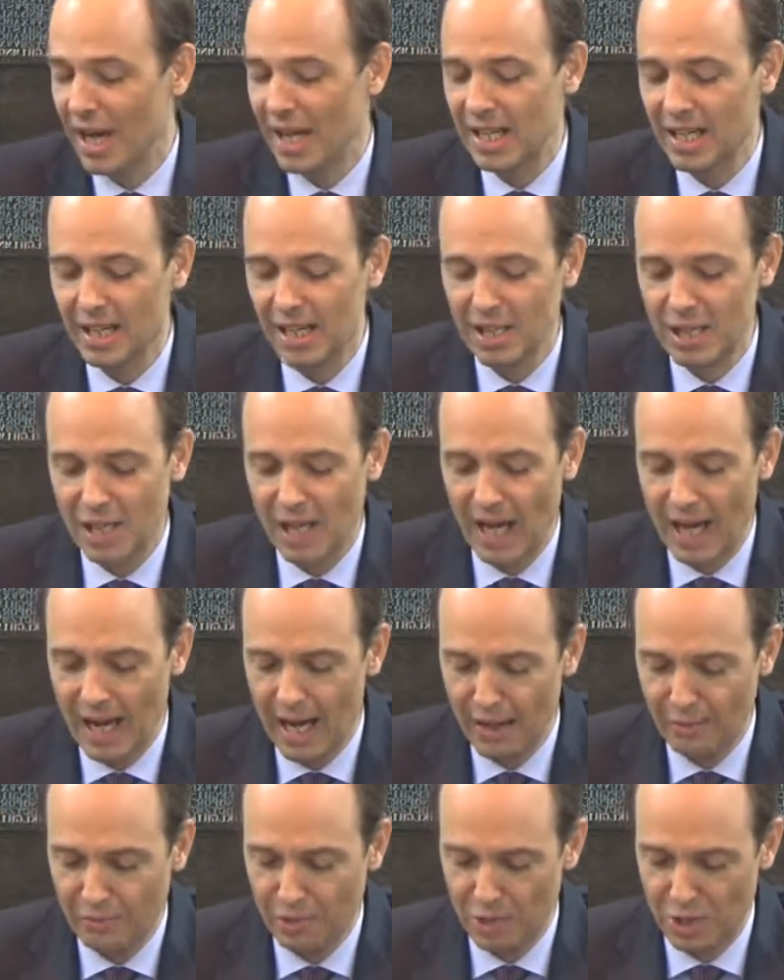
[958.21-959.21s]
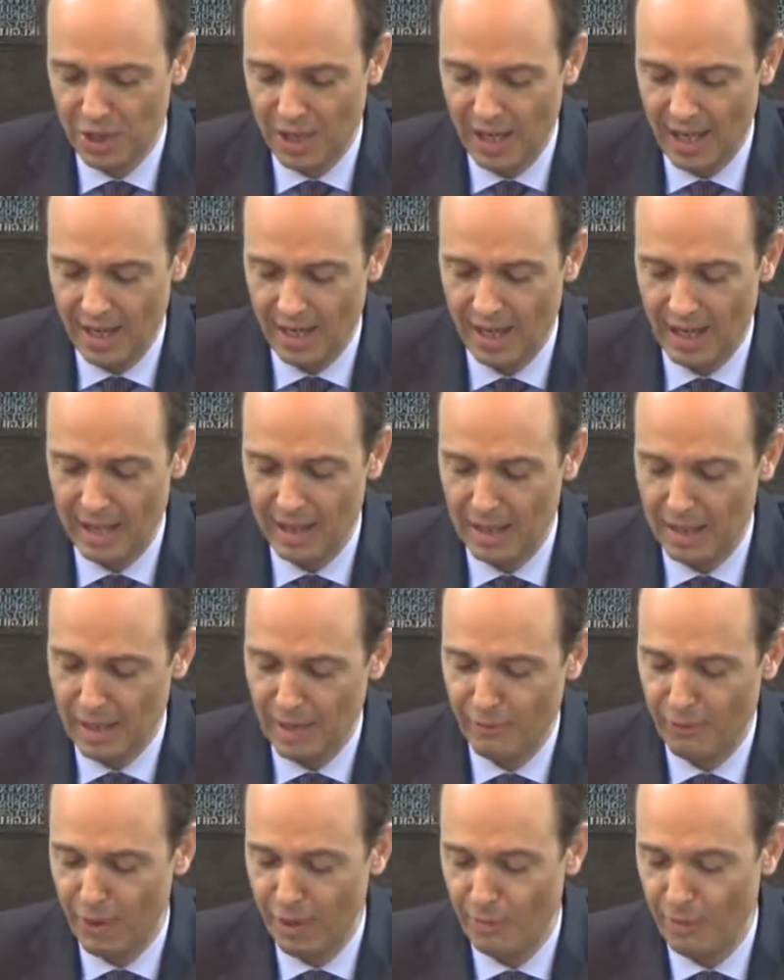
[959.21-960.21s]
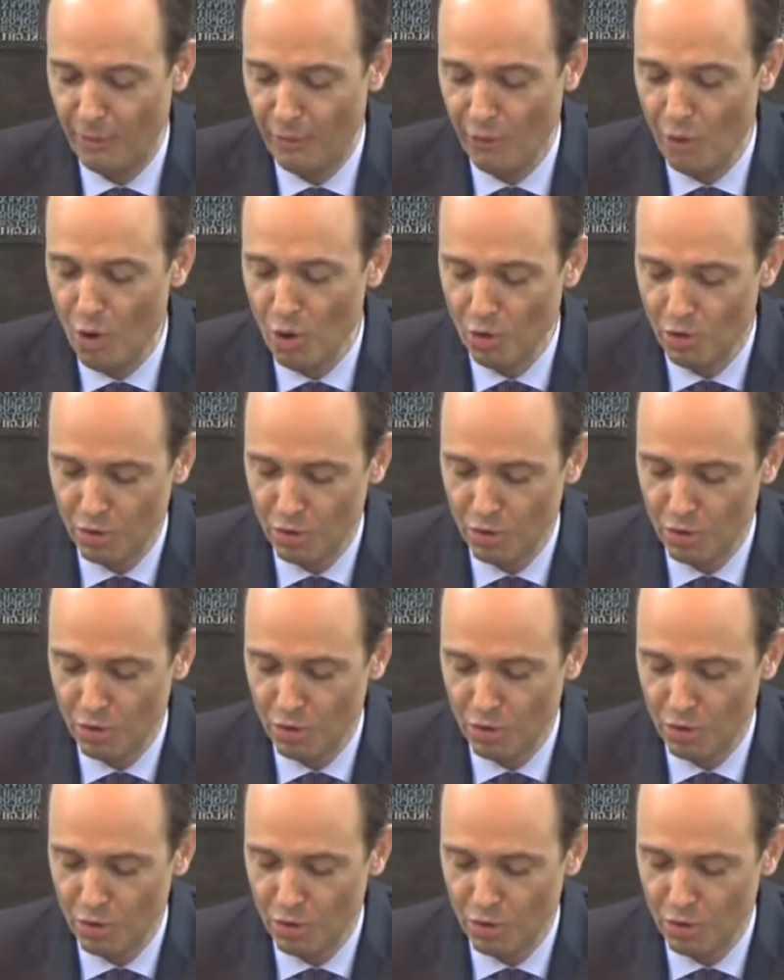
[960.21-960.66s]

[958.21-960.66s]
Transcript: And it is, I have to say, even before